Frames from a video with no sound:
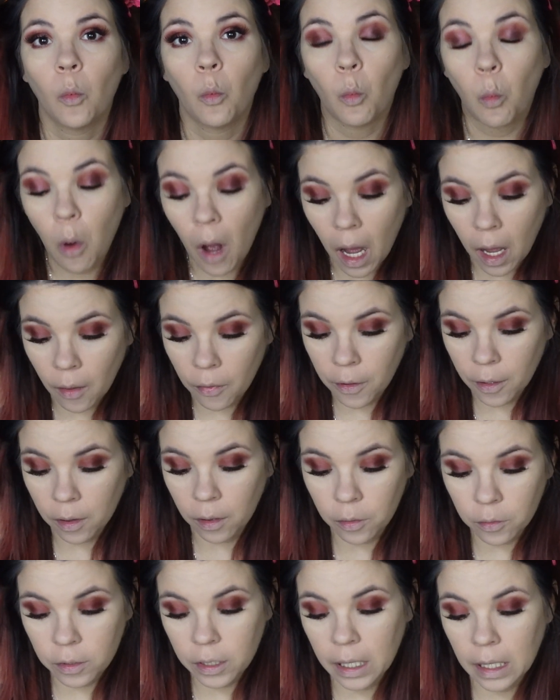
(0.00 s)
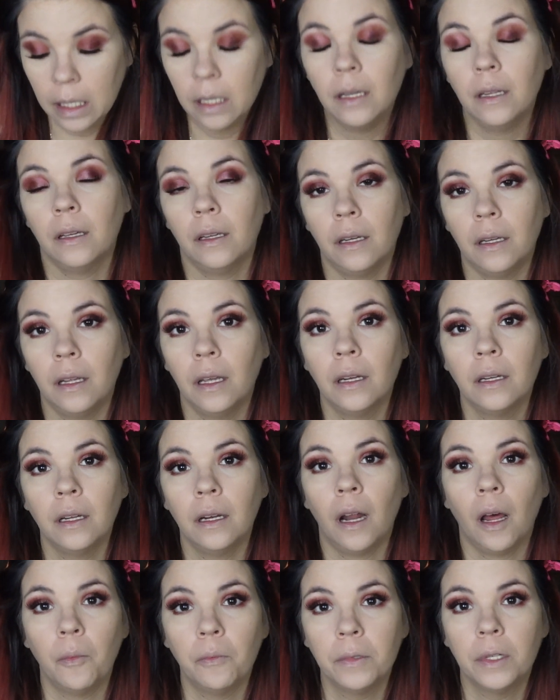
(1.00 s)
while the lieutenant ended
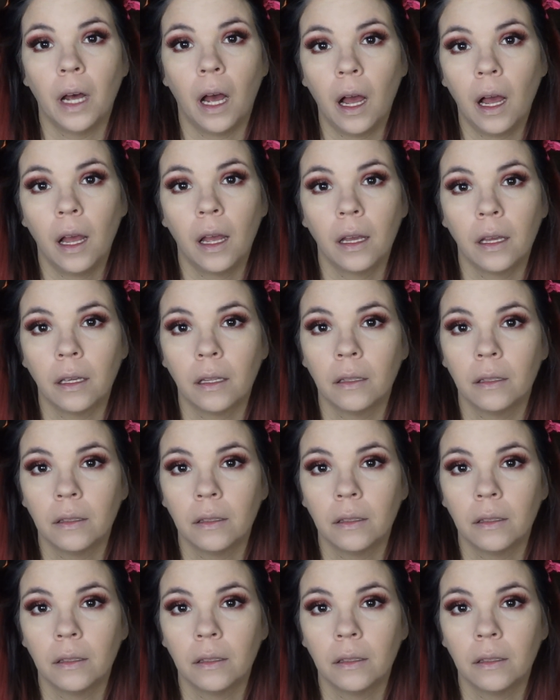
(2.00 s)
up dying